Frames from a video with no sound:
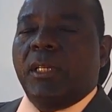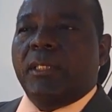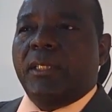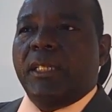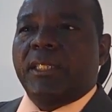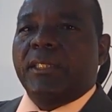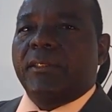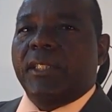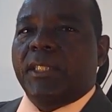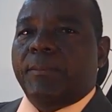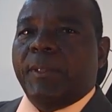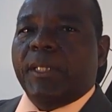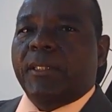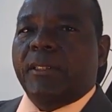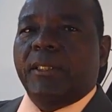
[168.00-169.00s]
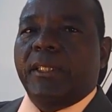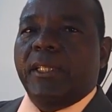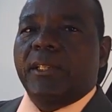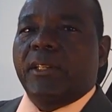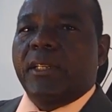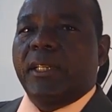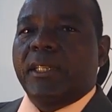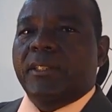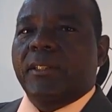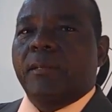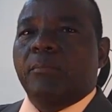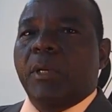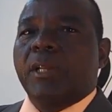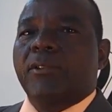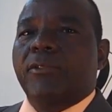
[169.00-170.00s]
doesn't respect international
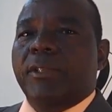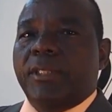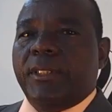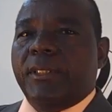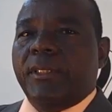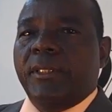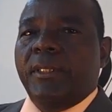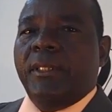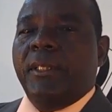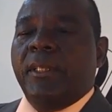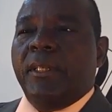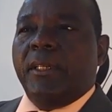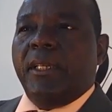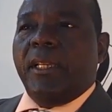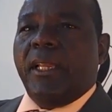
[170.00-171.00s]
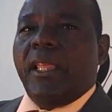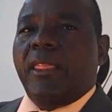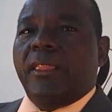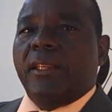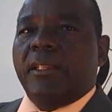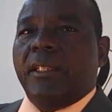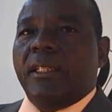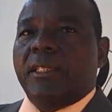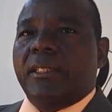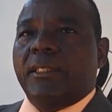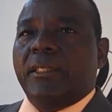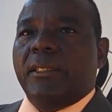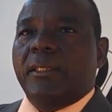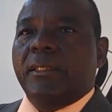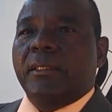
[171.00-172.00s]
boundaries, and I think that
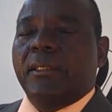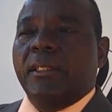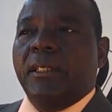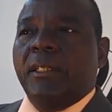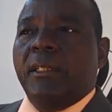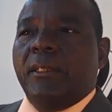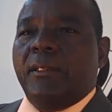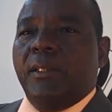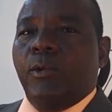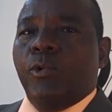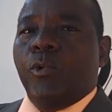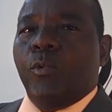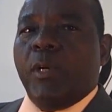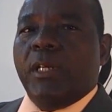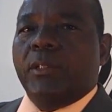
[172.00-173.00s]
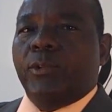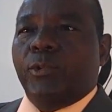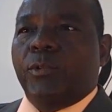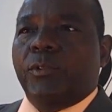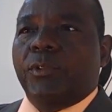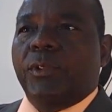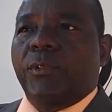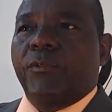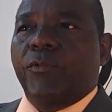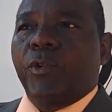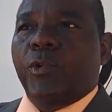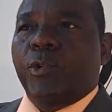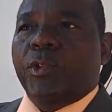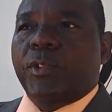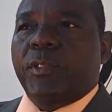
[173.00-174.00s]
the whole world should
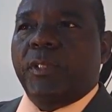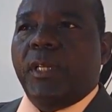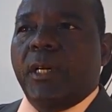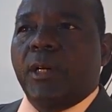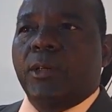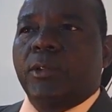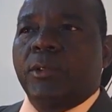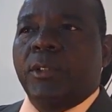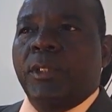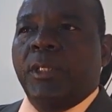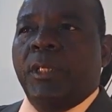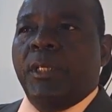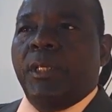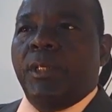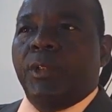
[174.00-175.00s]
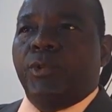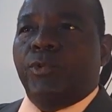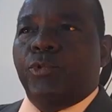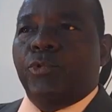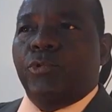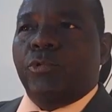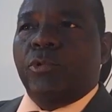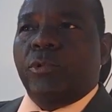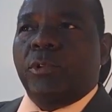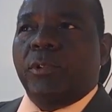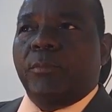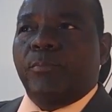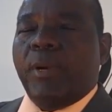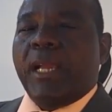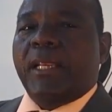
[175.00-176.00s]
focus on how to
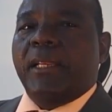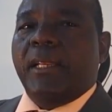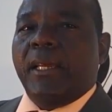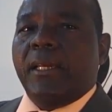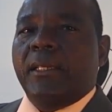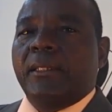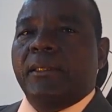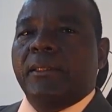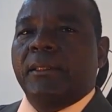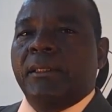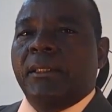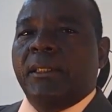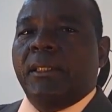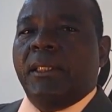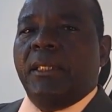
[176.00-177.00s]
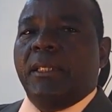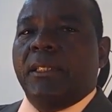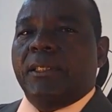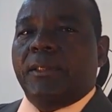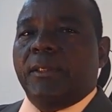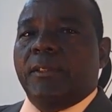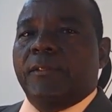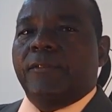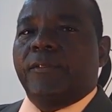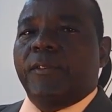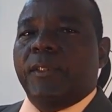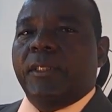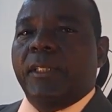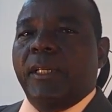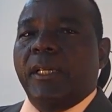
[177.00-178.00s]
partner itself
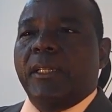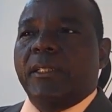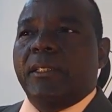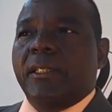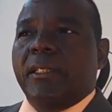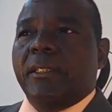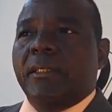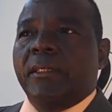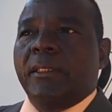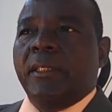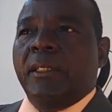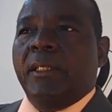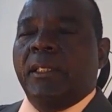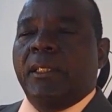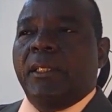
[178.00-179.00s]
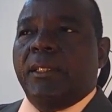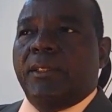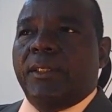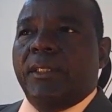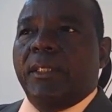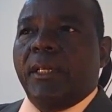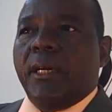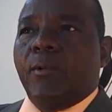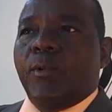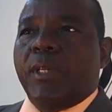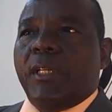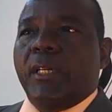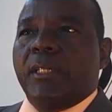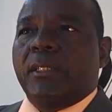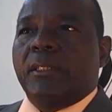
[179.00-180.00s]
and see how we
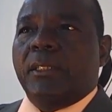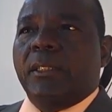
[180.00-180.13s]
can